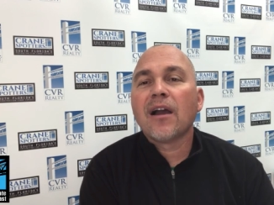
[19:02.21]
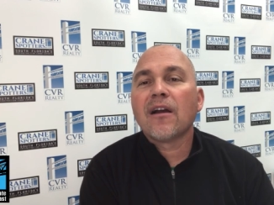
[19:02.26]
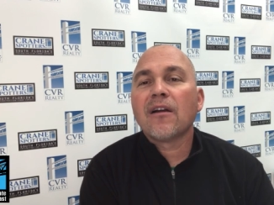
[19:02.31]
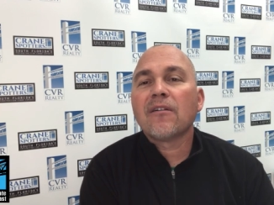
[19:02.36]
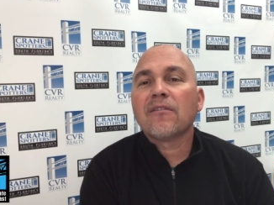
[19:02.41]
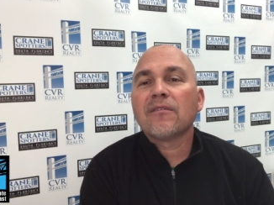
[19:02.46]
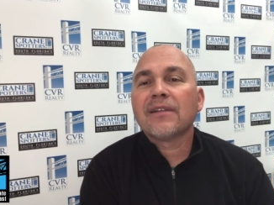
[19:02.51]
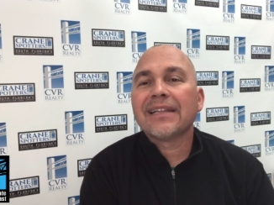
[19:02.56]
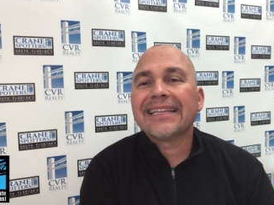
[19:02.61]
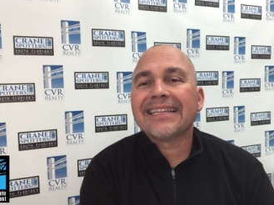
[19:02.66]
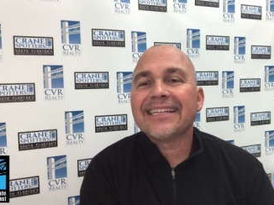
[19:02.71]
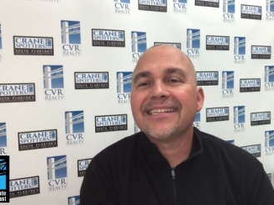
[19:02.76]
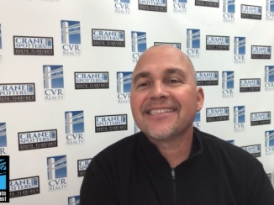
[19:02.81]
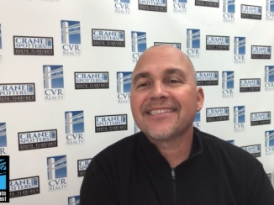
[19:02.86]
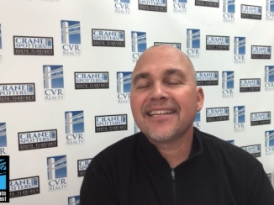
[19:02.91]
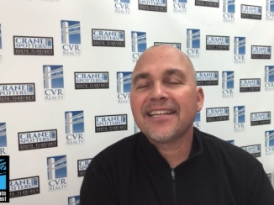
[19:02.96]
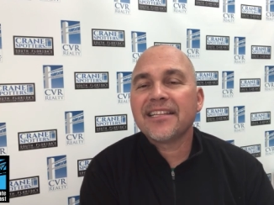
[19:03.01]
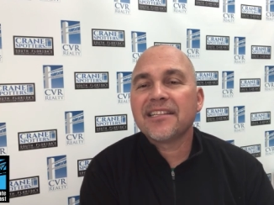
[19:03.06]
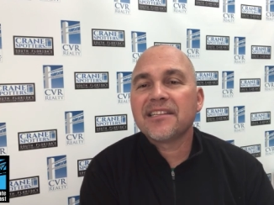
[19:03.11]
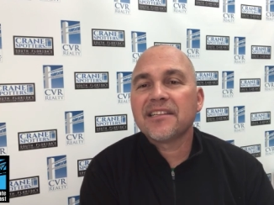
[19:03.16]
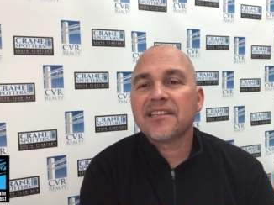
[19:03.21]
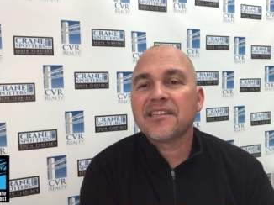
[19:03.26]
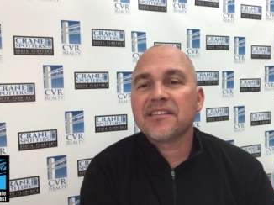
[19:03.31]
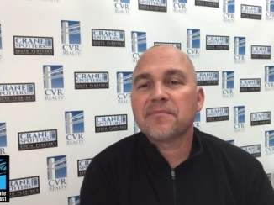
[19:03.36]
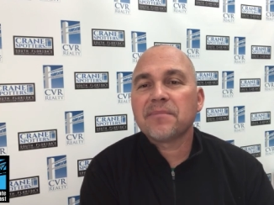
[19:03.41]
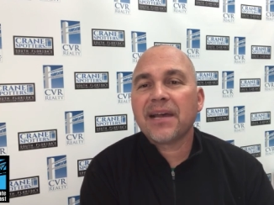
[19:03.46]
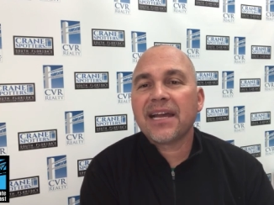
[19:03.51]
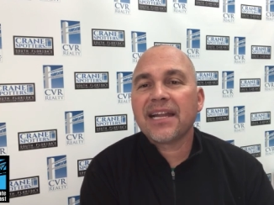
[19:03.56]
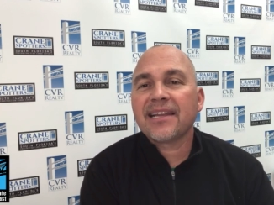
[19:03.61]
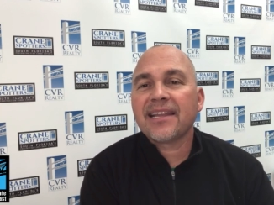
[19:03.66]
are listening to
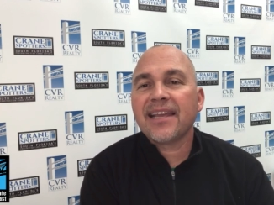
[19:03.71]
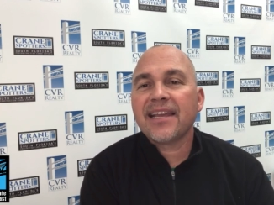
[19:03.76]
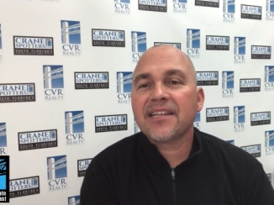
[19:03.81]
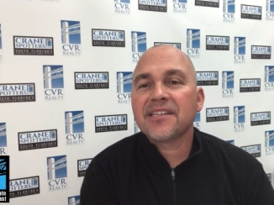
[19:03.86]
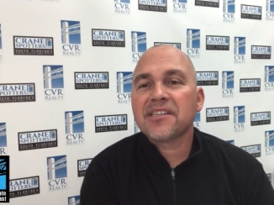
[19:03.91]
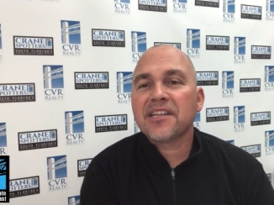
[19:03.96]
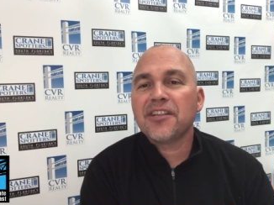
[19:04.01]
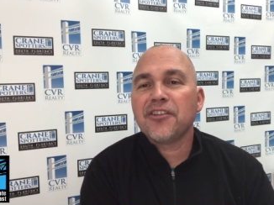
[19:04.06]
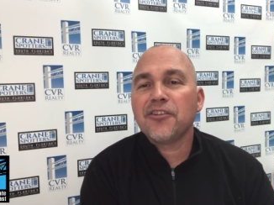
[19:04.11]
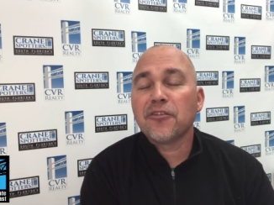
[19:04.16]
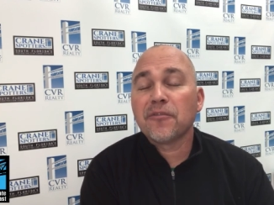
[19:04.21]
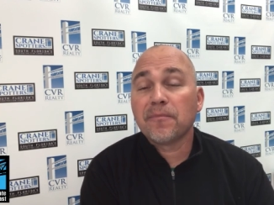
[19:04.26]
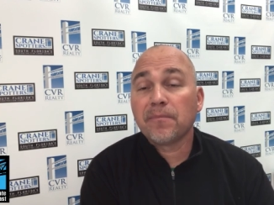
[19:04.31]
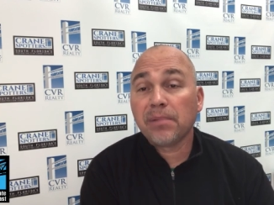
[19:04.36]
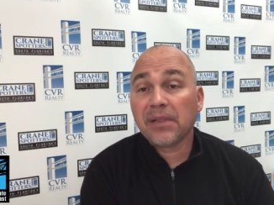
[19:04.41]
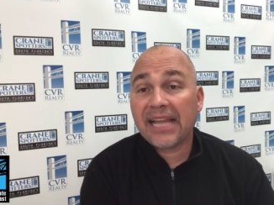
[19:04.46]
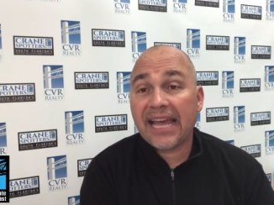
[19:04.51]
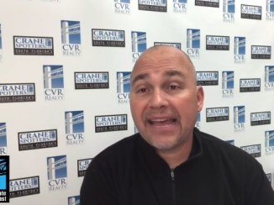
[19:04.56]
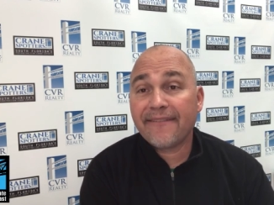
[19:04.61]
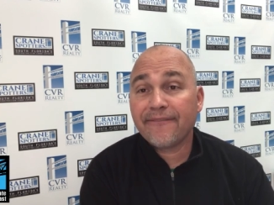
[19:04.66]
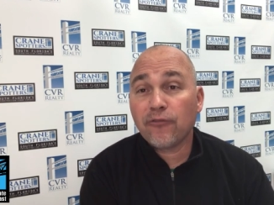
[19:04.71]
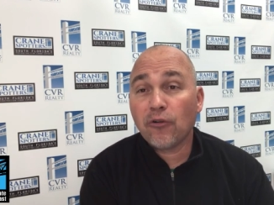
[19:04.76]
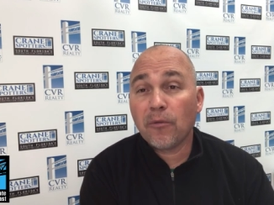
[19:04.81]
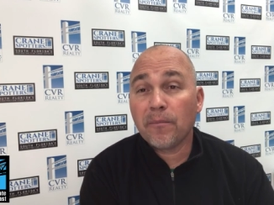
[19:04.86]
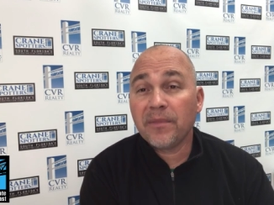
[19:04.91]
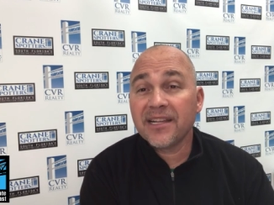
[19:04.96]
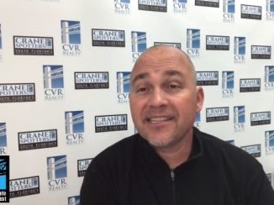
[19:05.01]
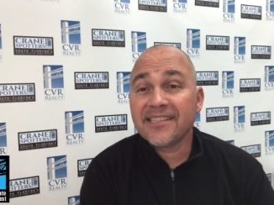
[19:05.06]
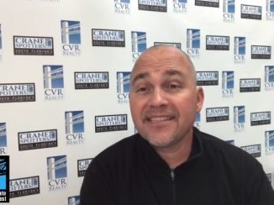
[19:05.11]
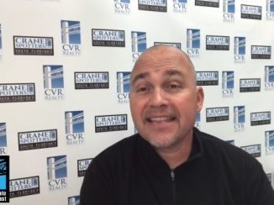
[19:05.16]
this podcast and your
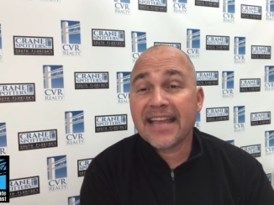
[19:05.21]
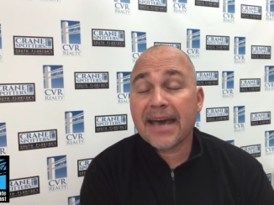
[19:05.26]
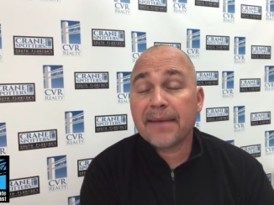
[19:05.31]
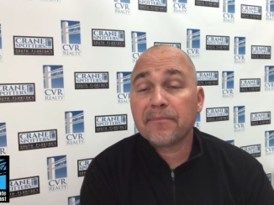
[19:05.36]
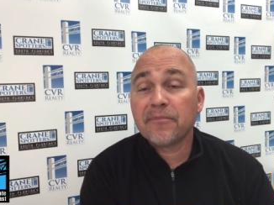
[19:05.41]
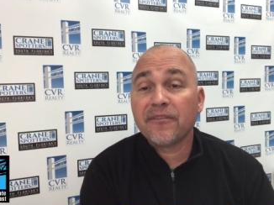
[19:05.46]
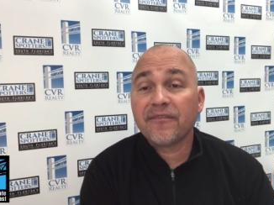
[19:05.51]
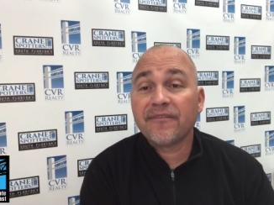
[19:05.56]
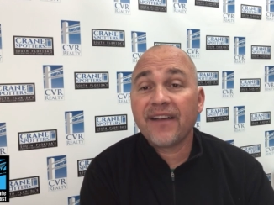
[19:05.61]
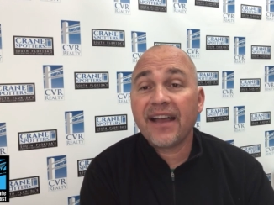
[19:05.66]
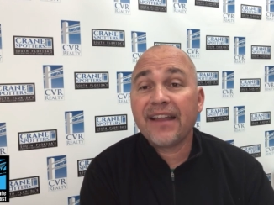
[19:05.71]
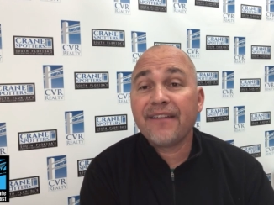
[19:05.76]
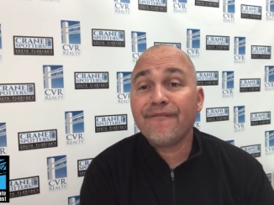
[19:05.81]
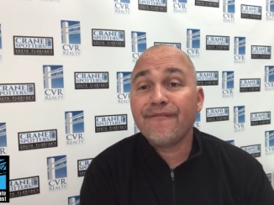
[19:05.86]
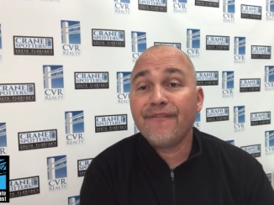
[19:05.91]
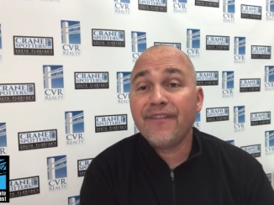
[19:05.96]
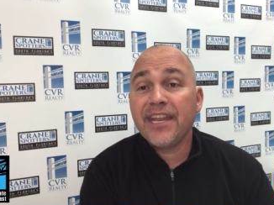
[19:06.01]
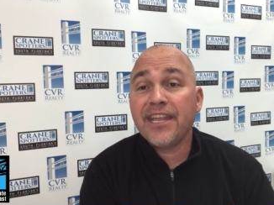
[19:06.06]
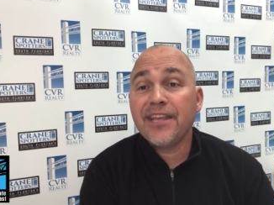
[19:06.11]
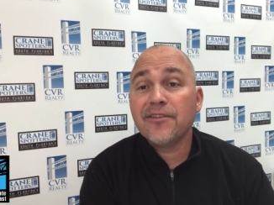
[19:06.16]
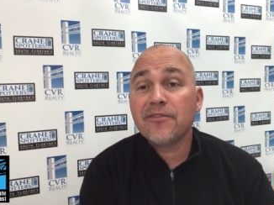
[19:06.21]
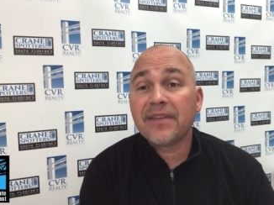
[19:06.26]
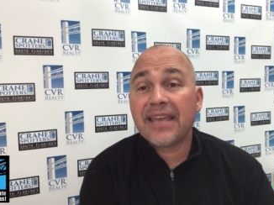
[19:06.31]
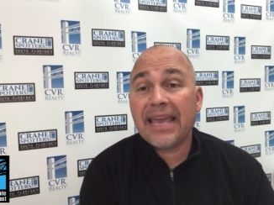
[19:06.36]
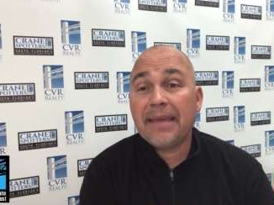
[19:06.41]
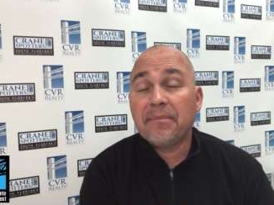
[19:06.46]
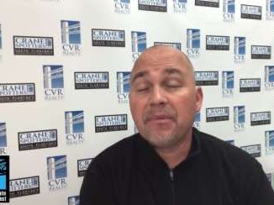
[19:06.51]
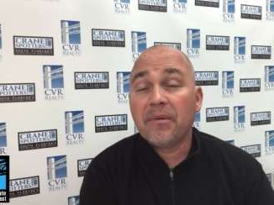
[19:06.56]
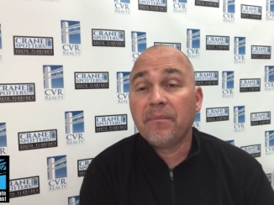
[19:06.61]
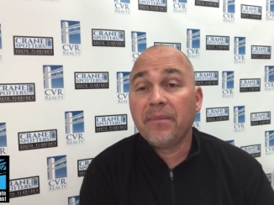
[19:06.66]
platform does not provide video
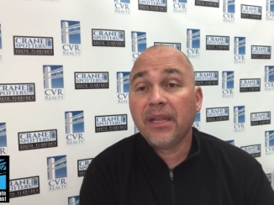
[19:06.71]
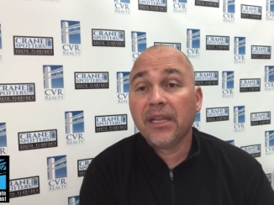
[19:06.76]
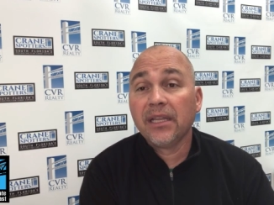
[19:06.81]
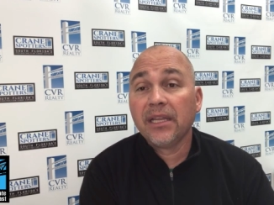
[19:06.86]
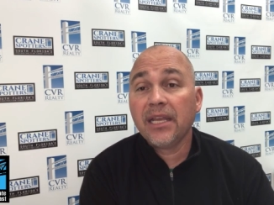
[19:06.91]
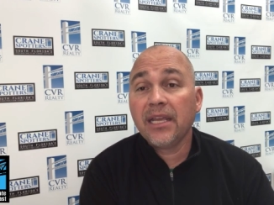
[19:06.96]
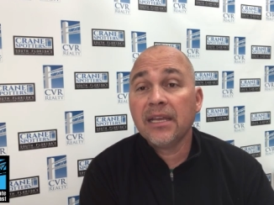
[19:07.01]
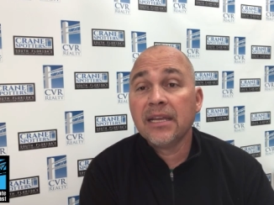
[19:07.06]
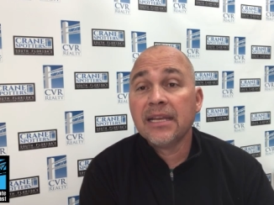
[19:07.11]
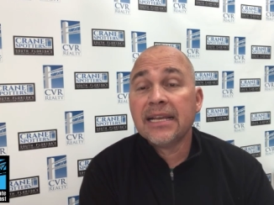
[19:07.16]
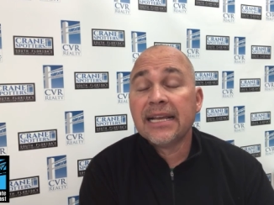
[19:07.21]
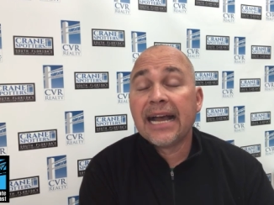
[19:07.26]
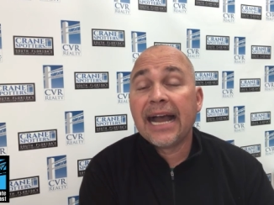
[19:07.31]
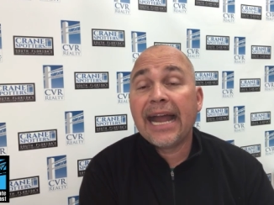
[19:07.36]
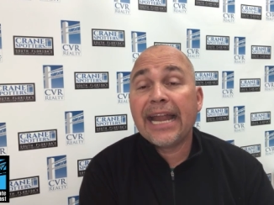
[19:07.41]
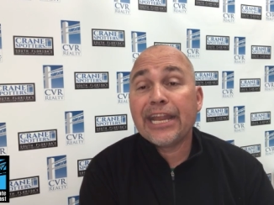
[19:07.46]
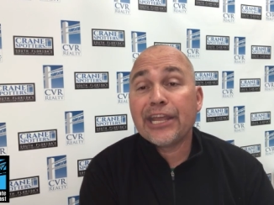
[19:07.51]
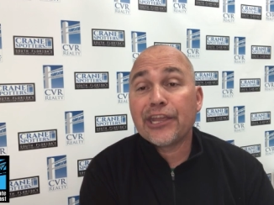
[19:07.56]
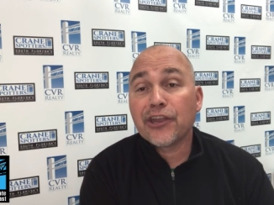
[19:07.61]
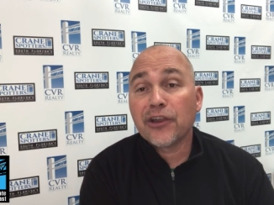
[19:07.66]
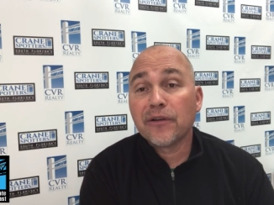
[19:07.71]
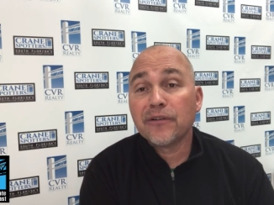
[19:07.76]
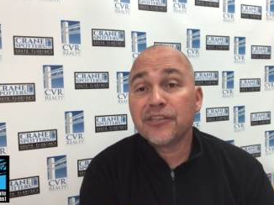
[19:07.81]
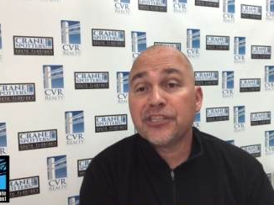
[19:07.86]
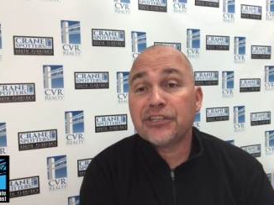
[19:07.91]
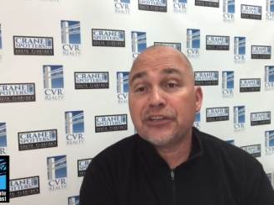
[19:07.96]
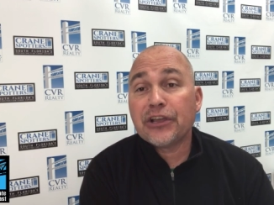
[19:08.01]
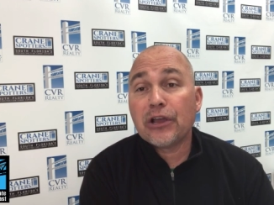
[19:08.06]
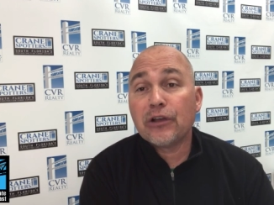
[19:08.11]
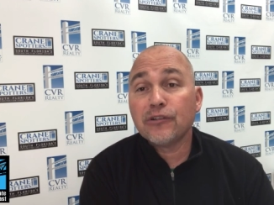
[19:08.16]
capability, I'd
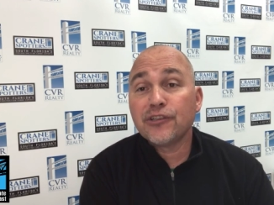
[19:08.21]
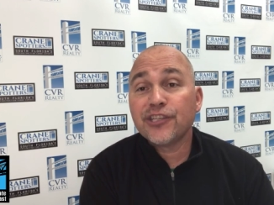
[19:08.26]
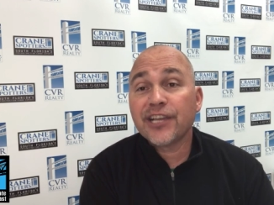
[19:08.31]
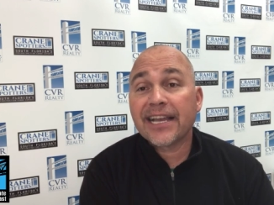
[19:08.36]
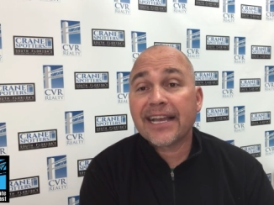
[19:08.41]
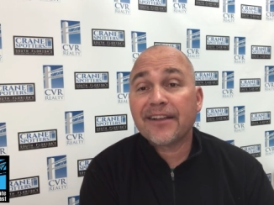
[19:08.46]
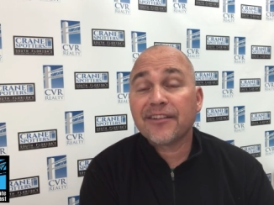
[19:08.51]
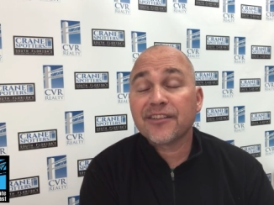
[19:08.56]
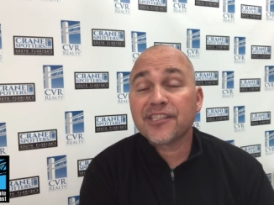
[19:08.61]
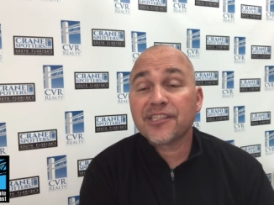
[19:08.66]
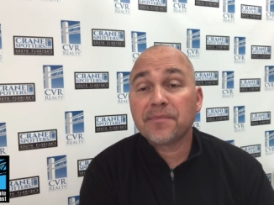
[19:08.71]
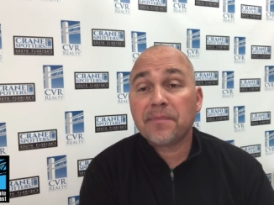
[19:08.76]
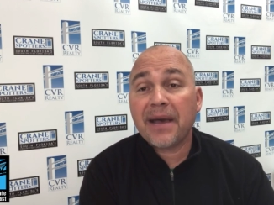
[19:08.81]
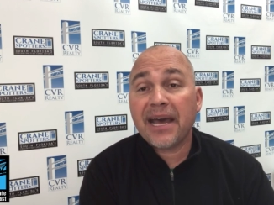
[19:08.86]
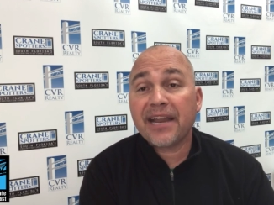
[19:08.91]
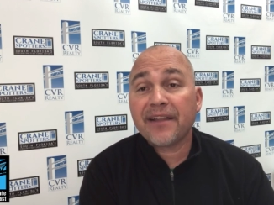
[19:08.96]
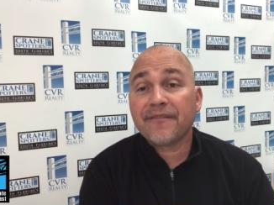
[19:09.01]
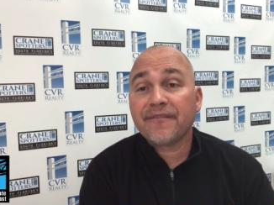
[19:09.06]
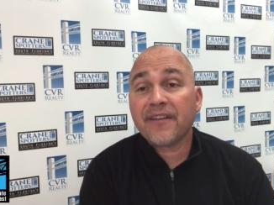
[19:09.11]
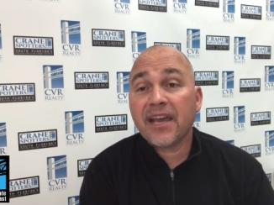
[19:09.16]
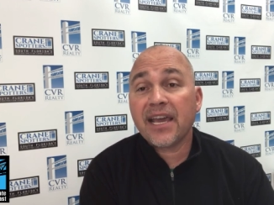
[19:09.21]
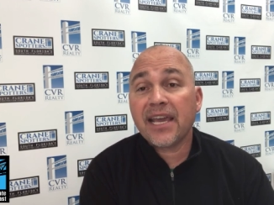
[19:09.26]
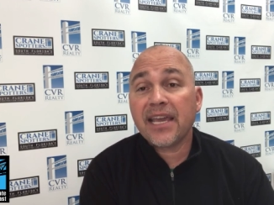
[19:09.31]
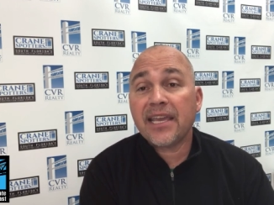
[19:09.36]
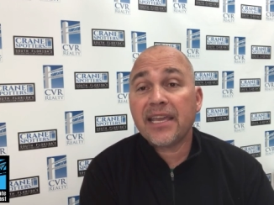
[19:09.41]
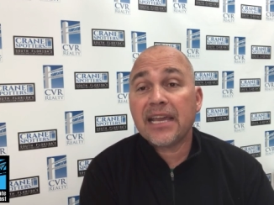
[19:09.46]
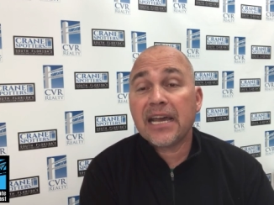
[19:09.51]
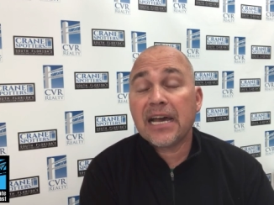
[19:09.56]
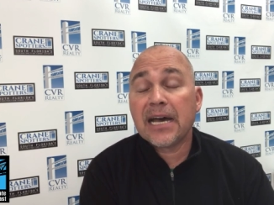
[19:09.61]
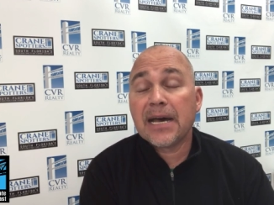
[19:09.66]
encourage you to go check out
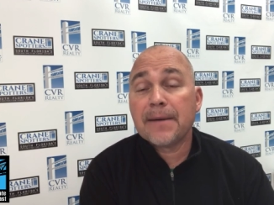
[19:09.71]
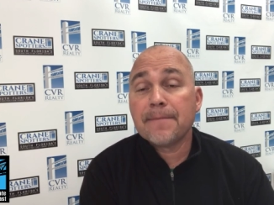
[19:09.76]
Spotify,